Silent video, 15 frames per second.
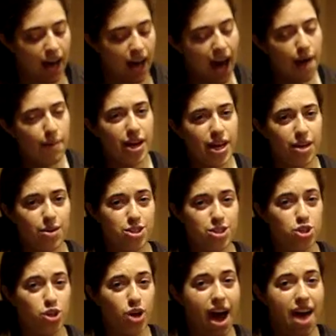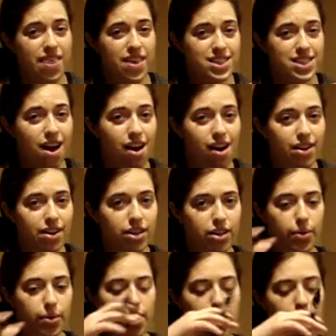I want you to try this on
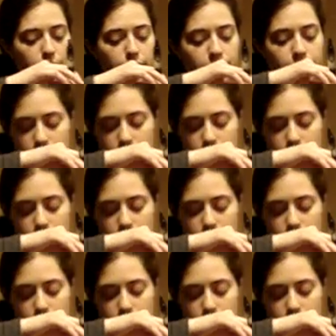your own.